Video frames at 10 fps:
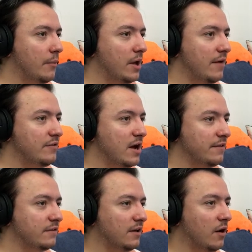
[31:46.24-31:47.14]
And we have
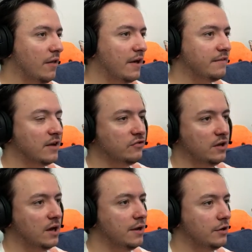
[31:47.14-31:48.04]
Natsuki. Oh, that's
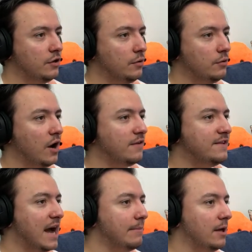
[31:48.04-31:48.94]
actually kind of cute.
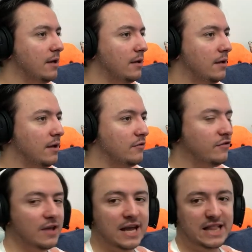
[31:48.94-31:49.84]
God damn it.
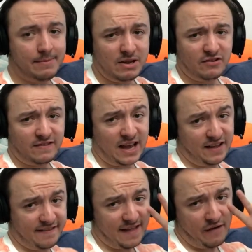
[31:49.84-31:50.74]
She's like, let me just
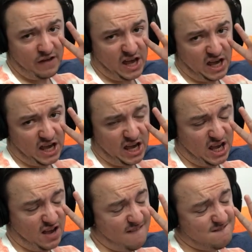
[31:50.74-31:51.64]
take a
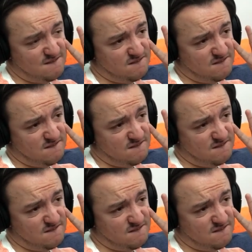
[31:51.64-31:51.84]
selfie.